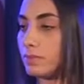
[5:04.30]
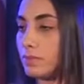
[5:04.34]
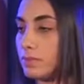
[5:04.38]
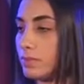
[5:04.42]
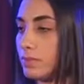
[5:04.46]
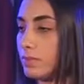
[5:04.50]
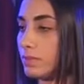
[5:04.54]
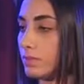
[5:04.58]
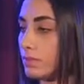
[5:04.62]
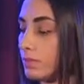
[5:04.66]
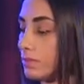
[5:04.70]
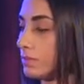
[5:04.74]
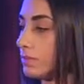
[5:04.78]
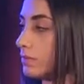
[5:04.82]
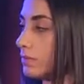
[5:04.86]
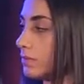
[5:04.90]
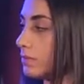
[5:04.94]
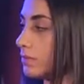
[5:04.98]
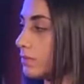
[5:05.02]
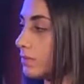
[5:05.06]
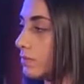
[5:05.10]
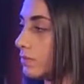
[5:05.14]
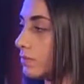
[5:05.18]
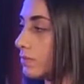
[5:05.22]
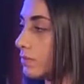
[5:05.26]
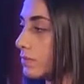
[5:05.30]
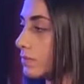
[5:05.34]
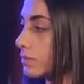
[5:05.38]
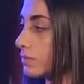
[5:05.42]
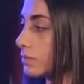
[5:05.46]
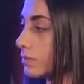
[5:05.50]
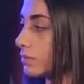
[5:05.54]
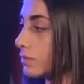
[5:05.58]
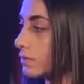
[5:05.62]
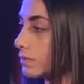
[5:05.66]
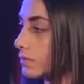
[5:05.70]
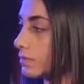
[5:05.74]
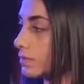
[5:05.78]

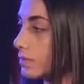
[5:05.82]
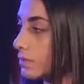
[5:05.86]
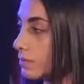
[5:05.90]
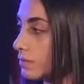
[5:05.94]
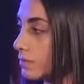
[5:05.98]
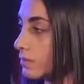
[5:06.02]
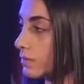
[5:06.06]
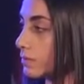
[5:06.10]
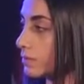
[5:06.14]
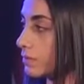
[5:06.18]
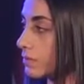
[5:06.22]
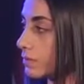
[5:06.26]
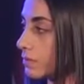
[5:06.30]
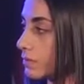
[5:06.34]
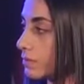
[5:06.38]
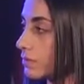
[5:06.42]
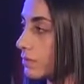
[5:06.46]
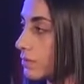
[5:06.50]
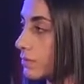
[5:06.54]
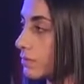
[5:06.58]
(not speaking)